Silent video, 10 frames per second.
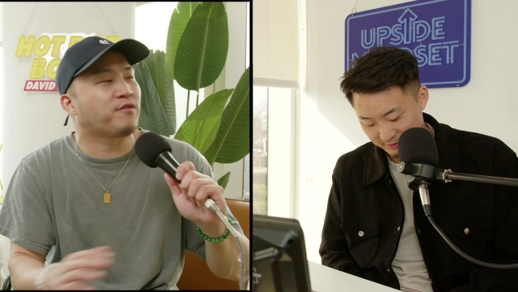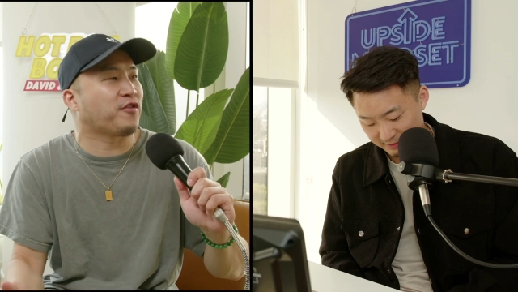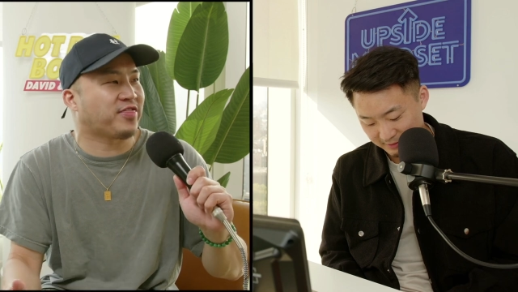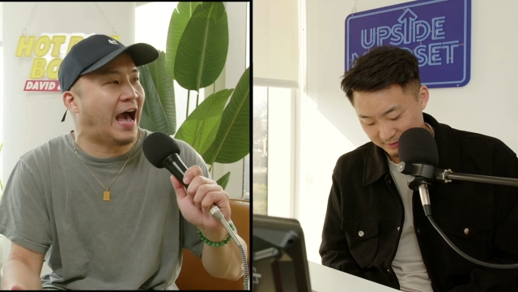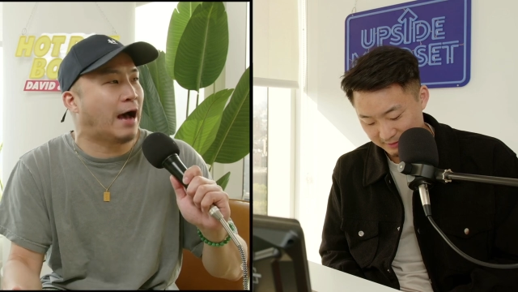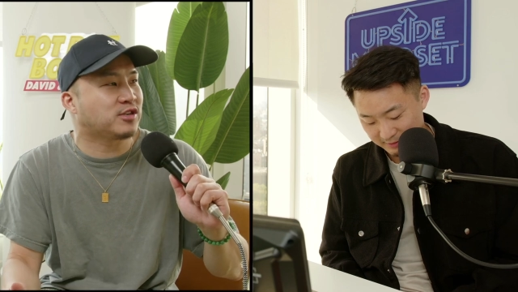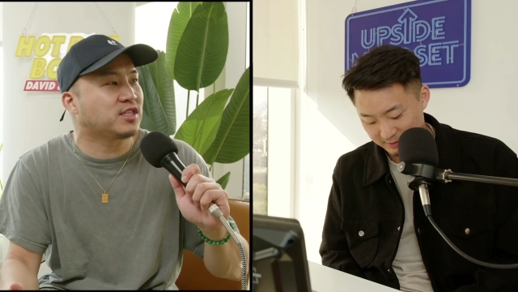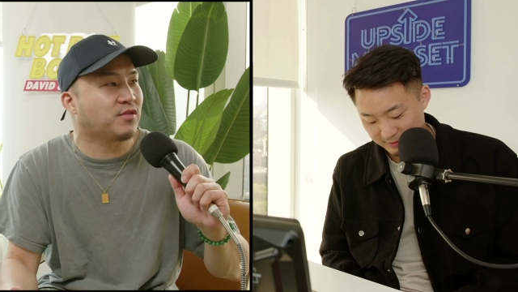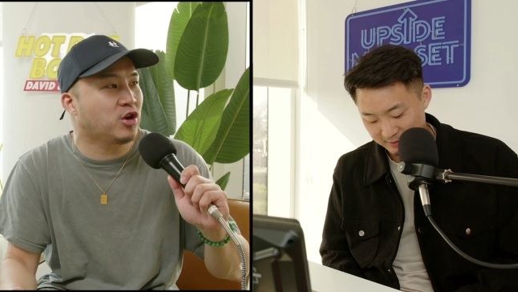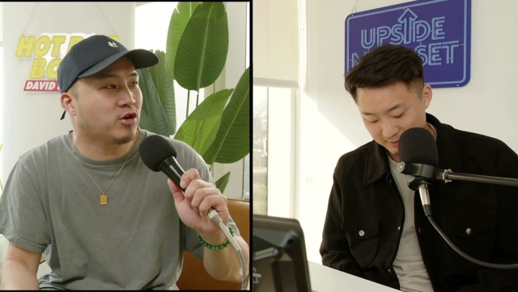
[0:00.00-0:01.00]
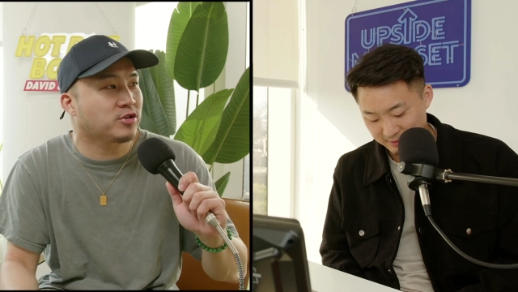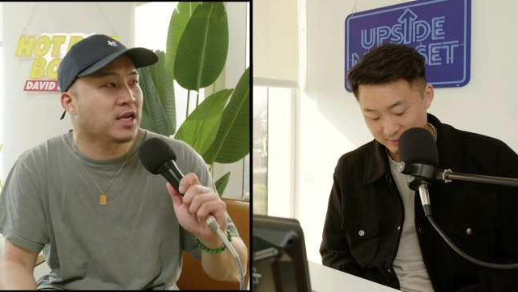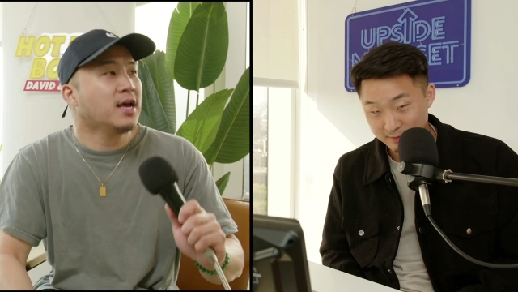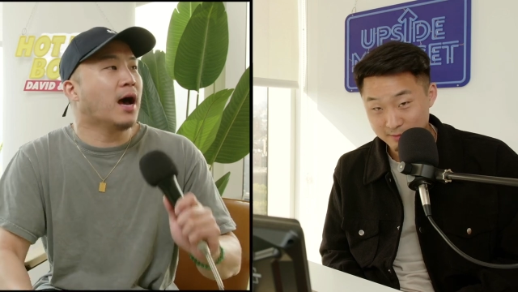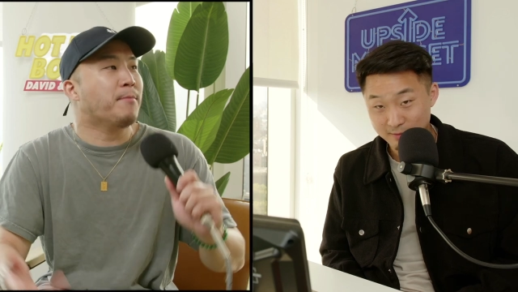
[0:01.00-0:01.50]
Speaker 1: for thousands of years.
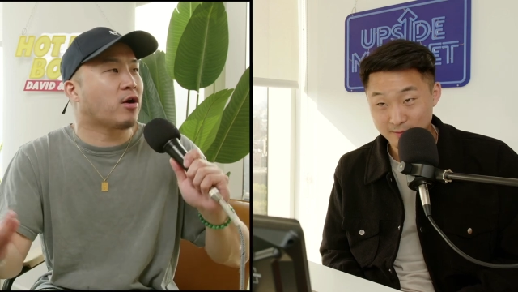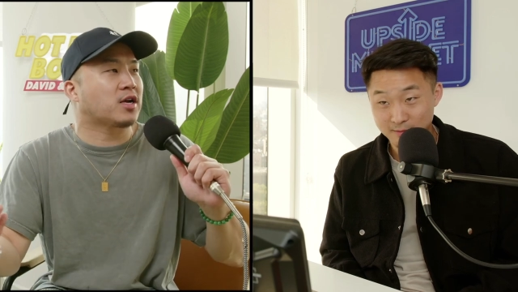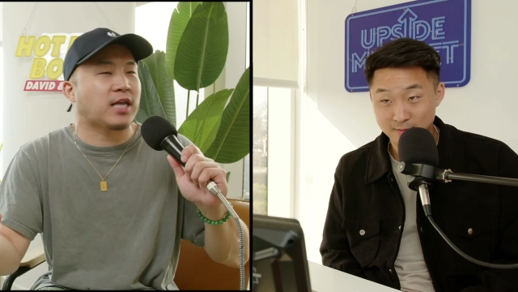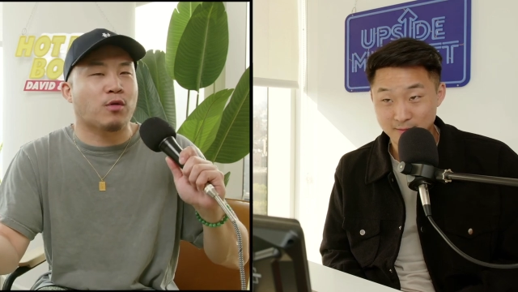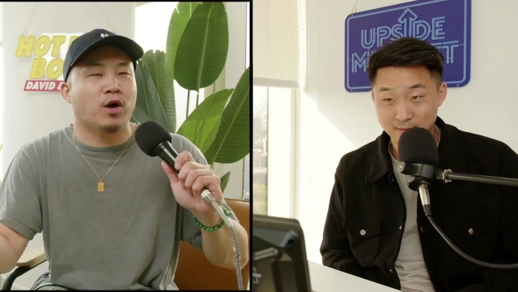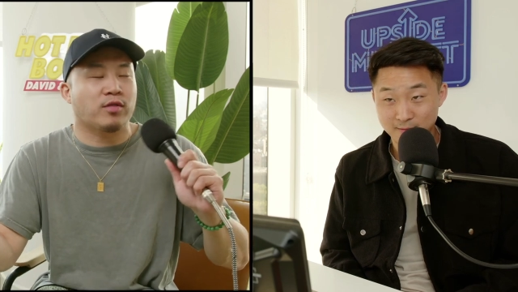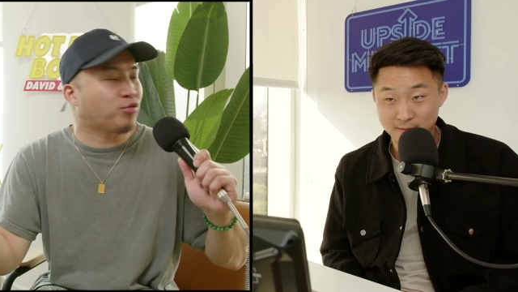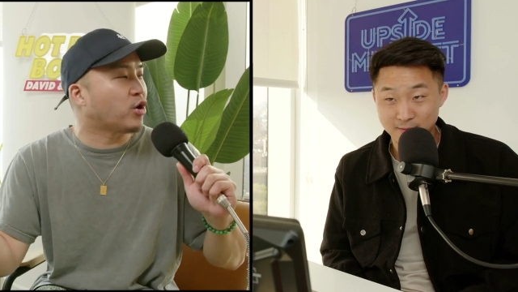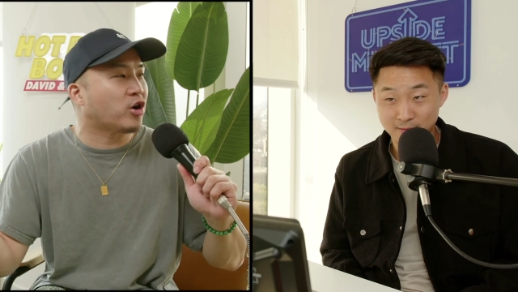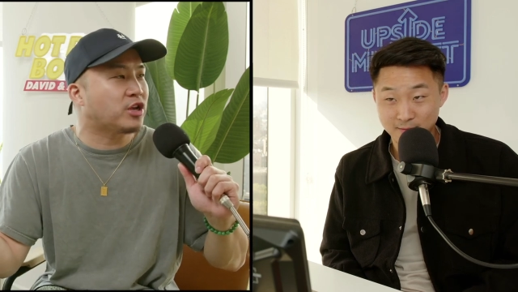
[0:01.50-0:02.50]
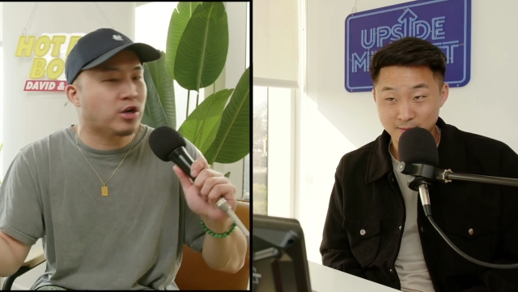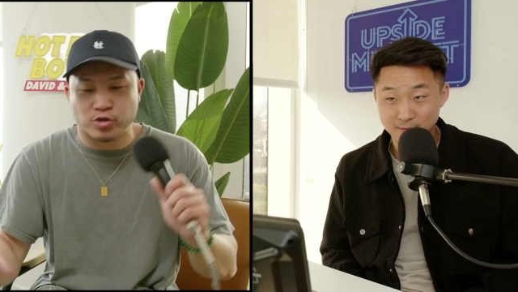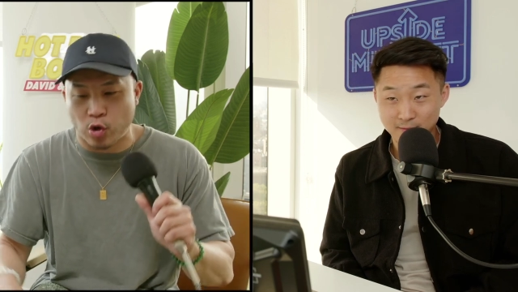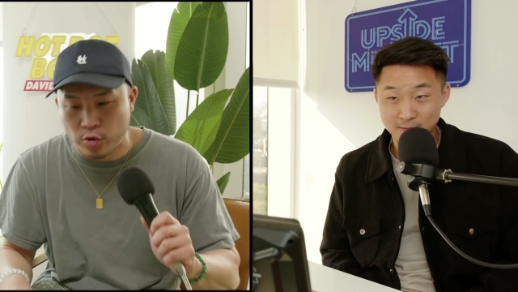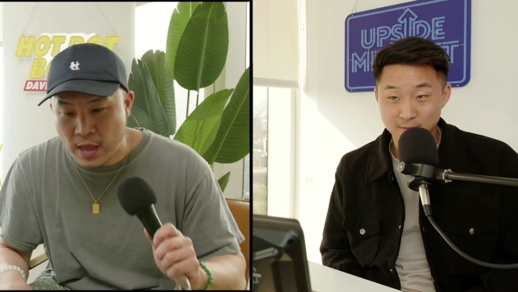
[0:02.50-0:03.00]
America's like, what, 300 years
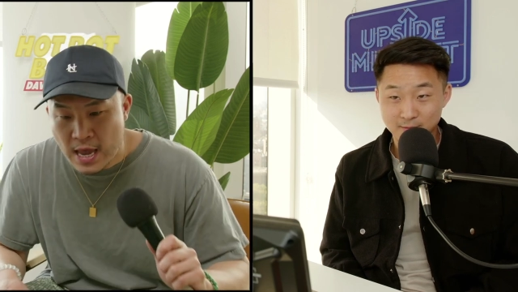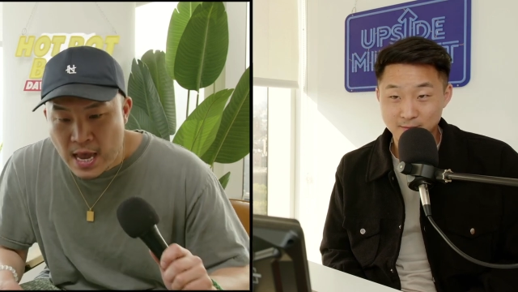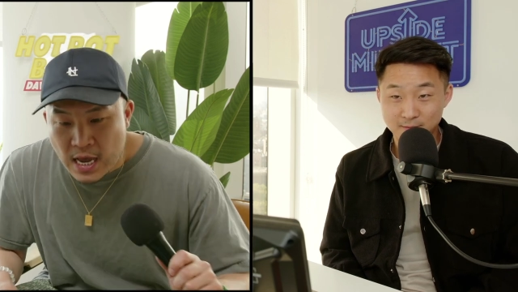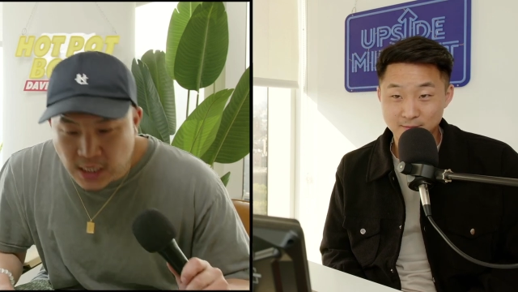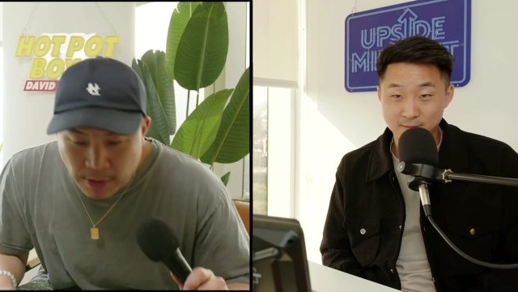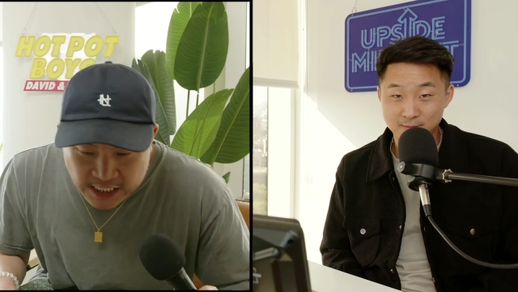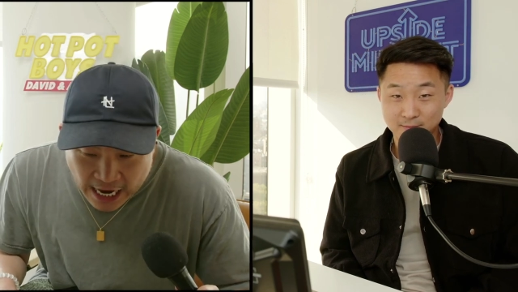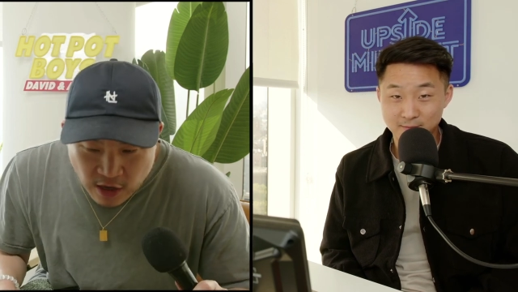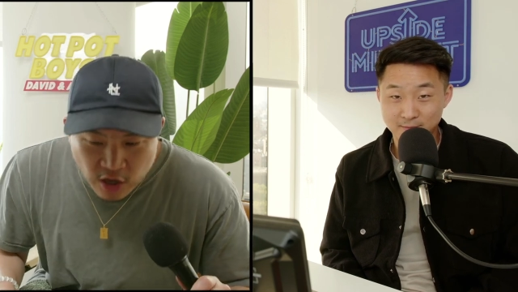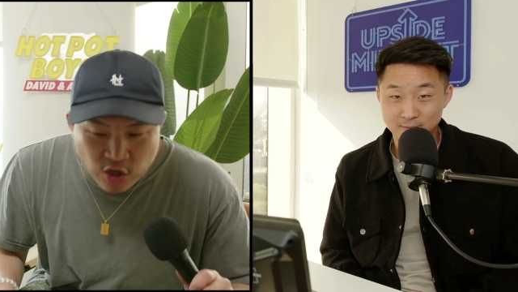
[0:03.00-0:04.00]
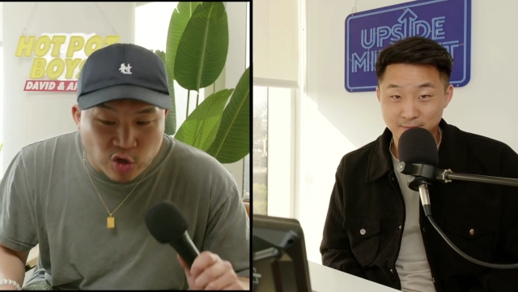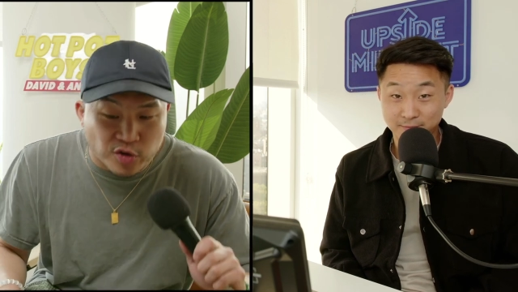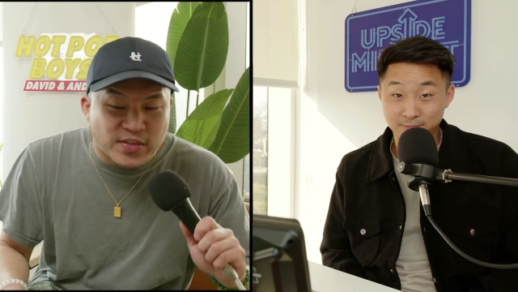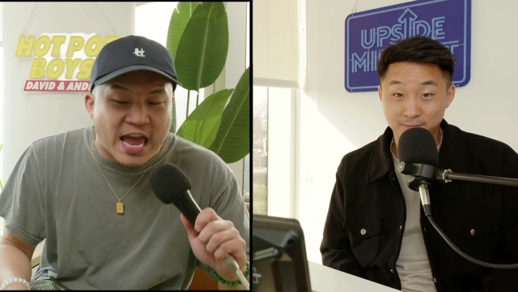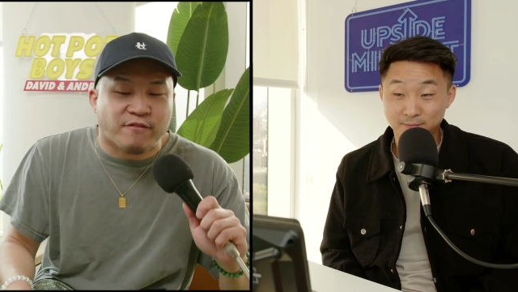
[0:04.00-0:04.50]
old? Somebody said, you'll
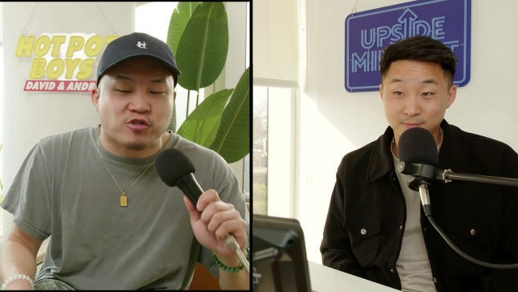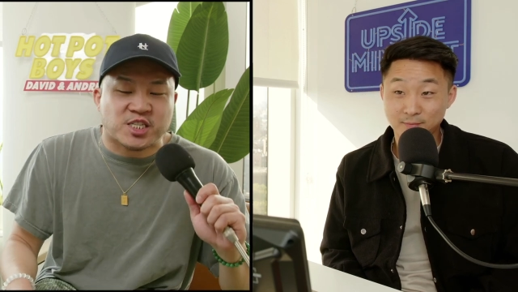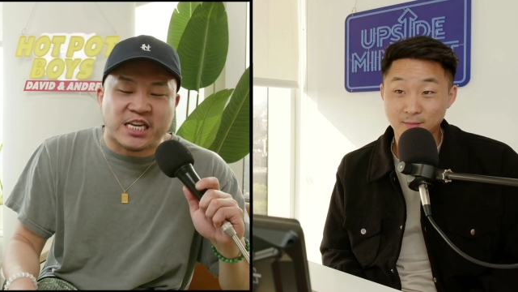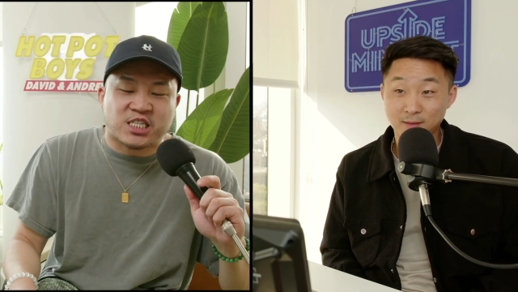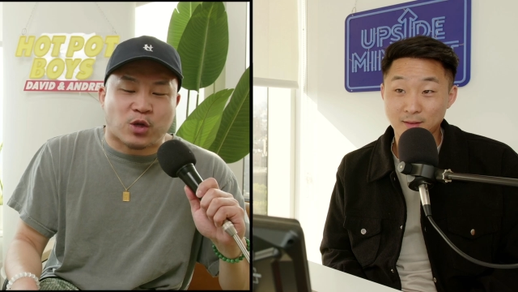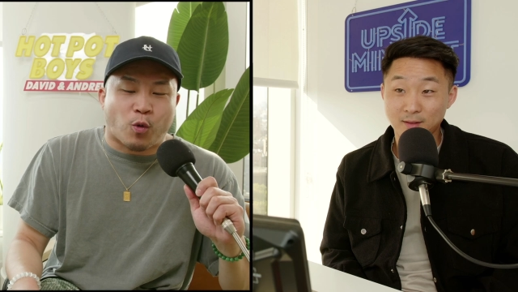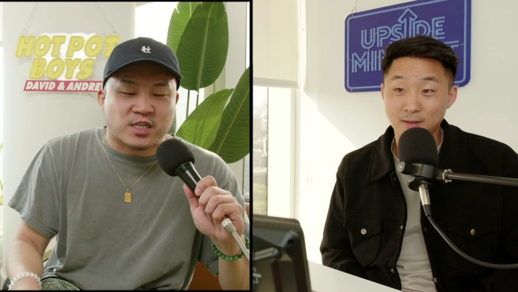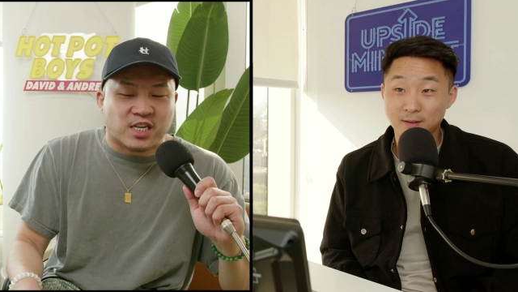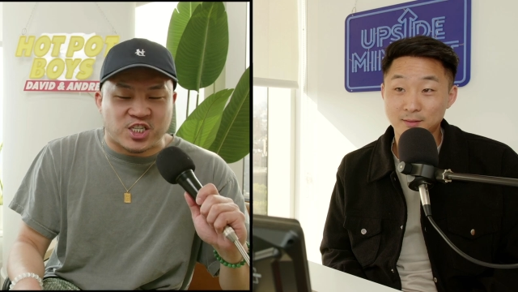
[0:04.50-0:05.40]
never see stories of